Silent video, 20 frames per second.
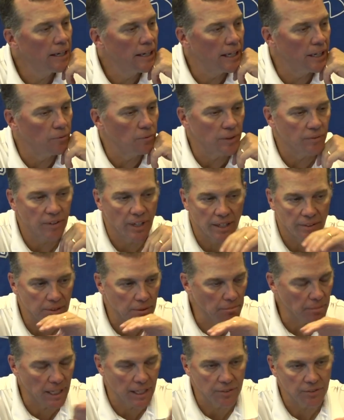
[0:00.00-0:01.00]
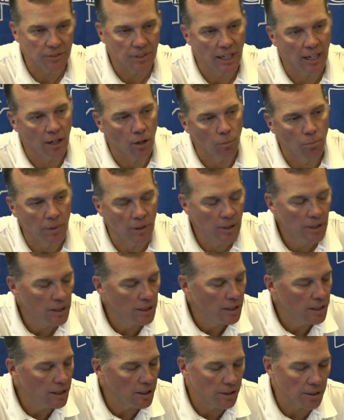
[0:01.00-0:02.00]
and we've got the best help,
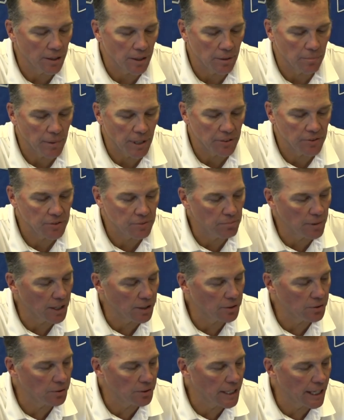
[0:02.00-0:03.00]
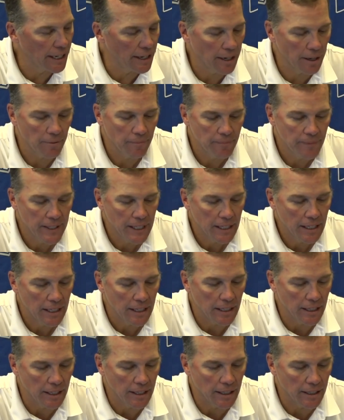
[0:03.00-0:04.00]
or best medical care,
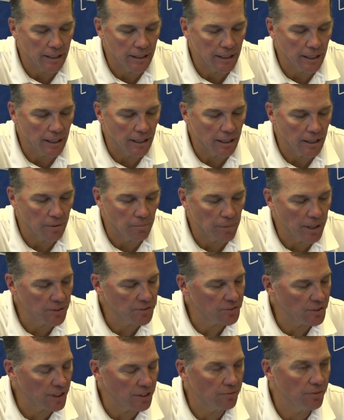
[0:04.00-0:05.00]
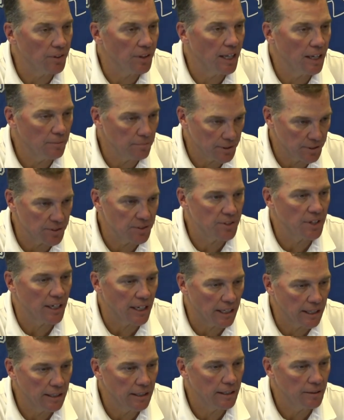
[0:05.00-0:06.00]
and the best thing for them is
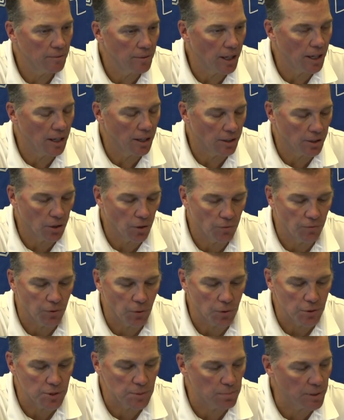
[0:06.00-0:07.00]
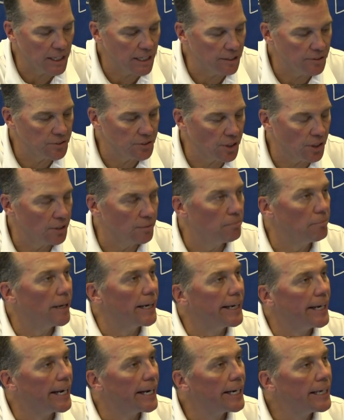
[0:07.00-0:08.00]
to go full speed starting
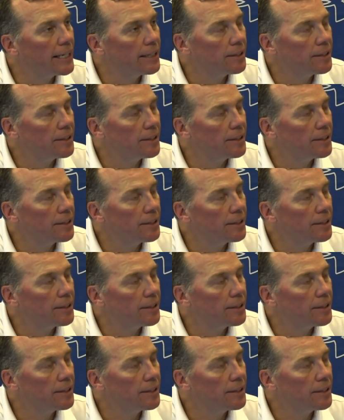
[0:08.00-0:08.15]
Monday.